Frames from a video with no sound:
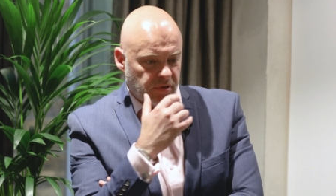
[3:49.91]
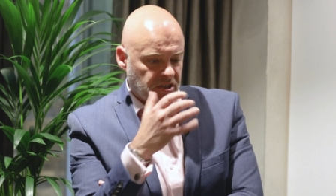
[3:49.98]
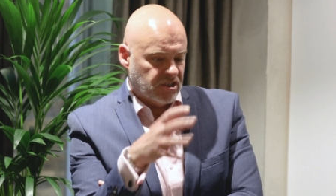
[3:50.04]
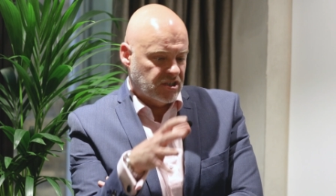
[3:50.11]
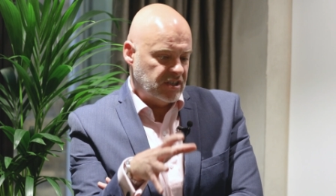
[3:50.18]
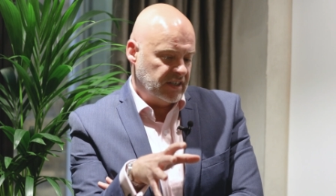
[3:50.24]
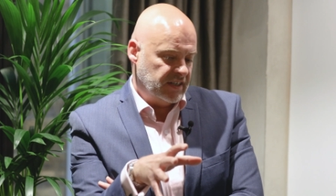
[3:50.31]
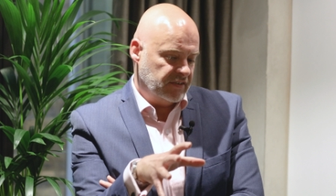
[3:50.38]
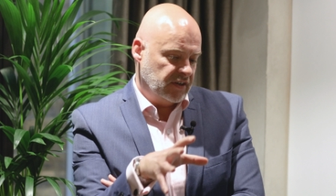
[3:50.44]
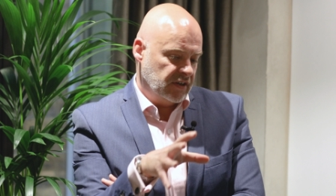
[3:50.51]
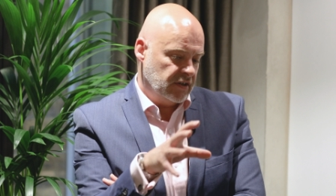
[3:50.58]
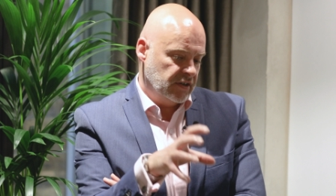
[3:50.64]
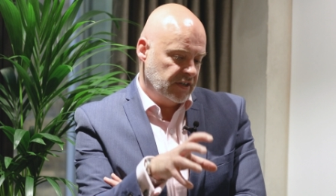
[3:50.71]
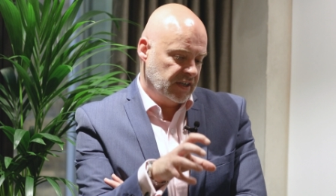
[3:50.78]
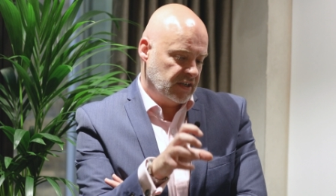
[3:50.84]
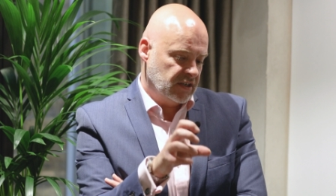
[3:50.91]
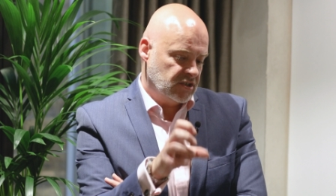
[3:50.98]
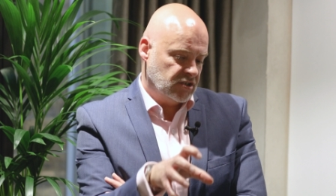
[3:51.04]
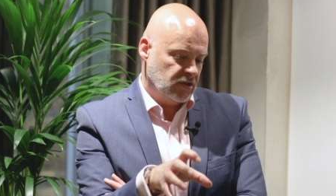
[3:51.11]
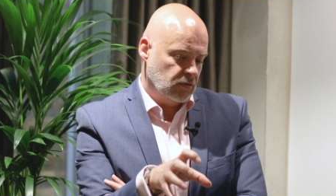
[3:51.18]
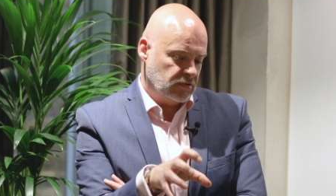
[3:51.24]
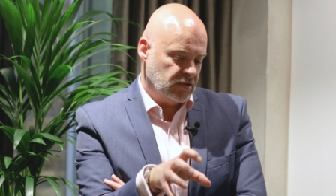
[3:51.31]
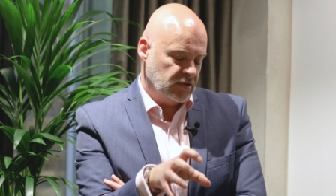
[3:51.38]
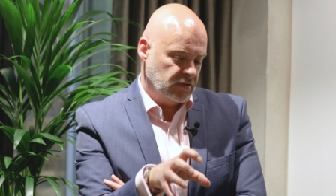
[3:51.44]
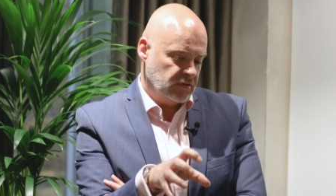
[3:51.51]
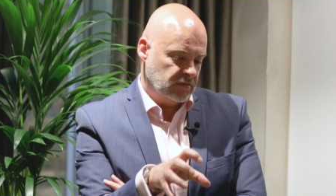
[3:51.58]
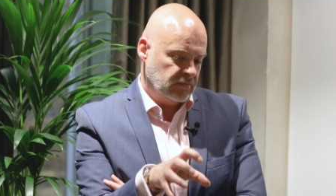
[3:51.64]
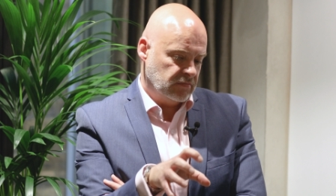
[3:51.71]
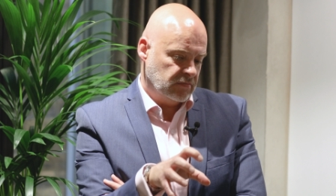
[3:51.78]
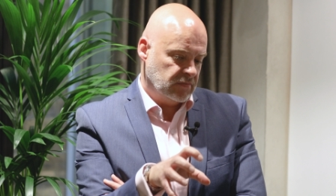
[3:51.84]
But certainly the learning
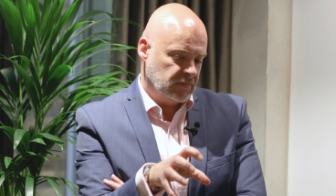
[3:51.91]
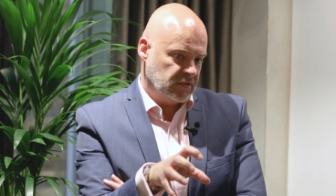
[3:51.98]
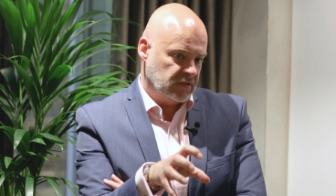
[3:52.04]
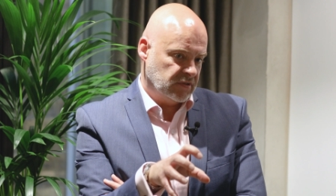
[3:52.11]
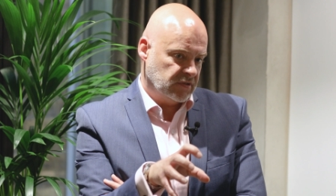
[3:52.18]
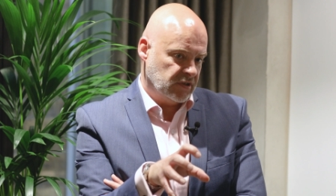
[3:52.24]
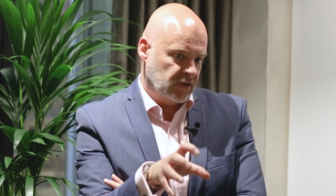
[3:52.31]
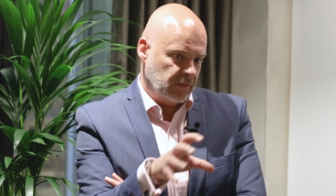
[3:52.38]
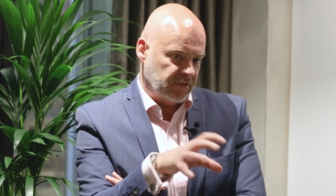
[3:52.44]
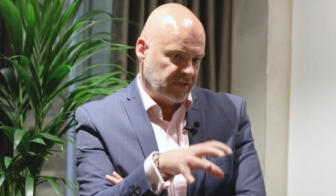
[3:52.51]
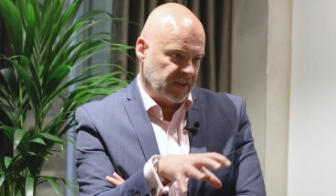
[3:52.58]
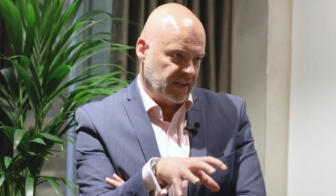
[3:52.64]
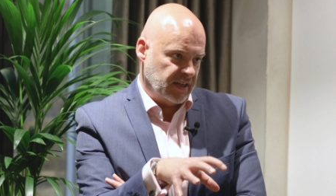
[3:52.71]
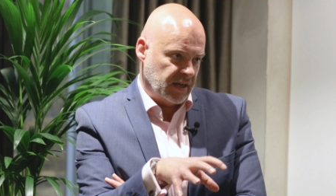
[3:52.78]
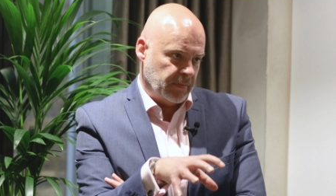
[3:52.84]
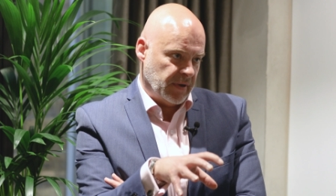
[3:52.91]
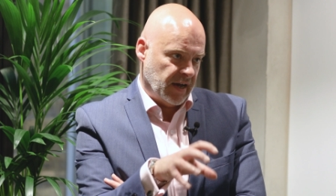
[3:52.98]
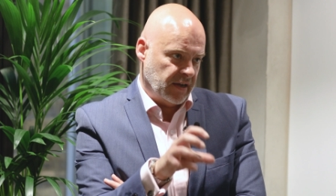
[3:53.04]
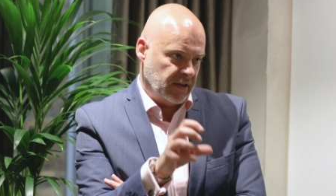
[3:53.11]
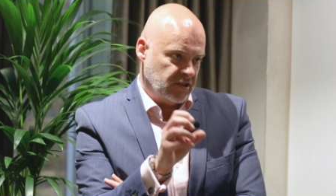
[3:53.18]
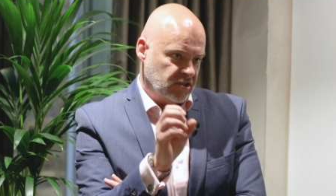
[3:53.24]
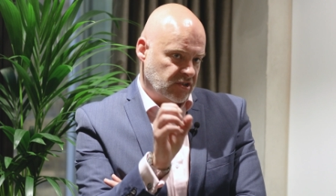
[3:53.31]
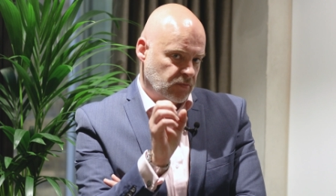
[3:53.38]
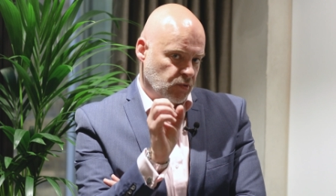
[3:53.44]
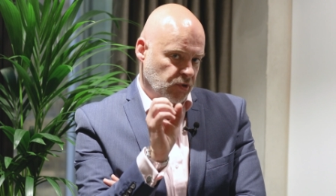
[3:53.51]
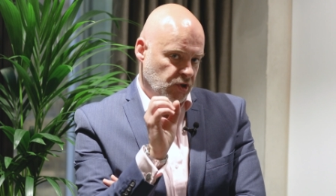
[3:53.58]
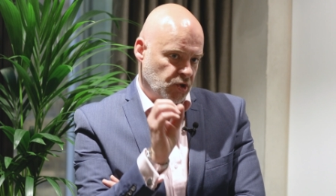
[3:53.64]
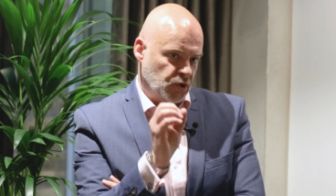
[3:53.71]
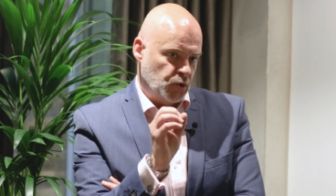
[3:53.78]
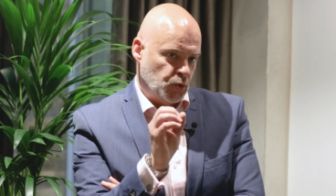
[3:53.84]
consultant that I'm thinking about is
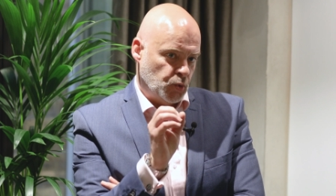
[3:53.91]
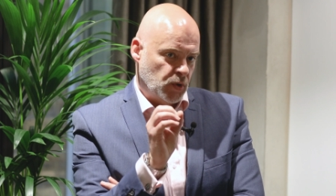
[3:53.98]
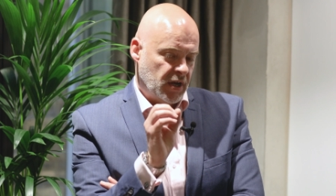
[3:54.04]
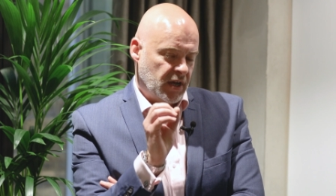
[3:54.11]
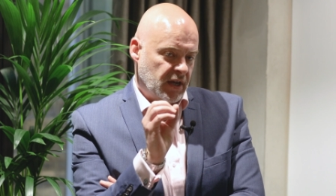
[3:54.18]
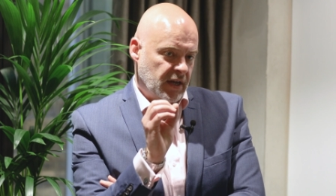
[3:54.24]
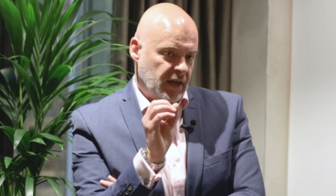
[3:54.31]
someone who